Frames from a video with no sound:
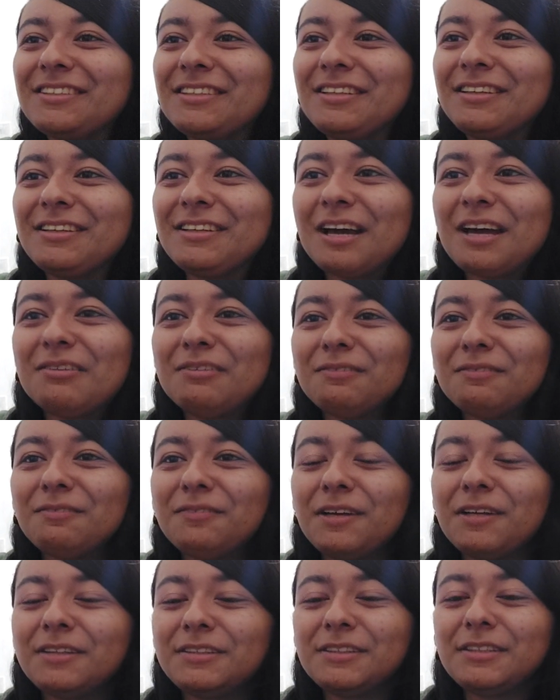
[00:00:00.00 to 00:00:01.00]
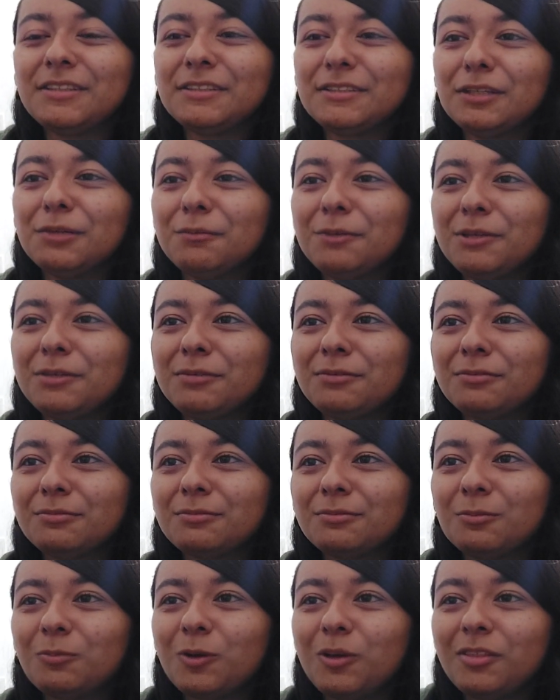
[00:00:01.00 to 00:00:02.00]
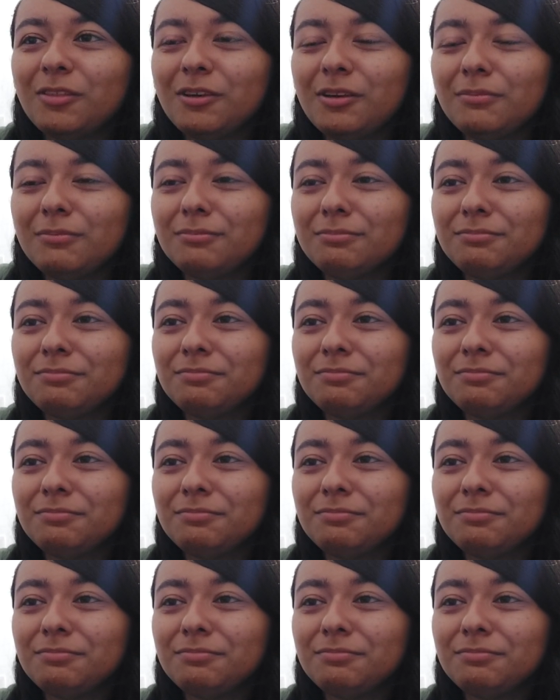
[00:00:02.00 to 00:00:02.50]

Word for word: he have fake Chainsaw Man with him?